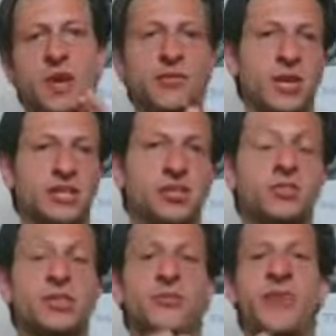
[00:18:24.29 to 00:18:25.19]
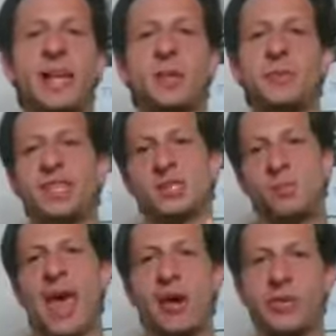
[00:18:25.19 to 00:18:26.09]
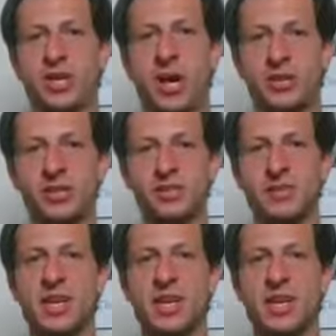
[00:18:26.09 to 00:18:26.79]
for us to develop this paradox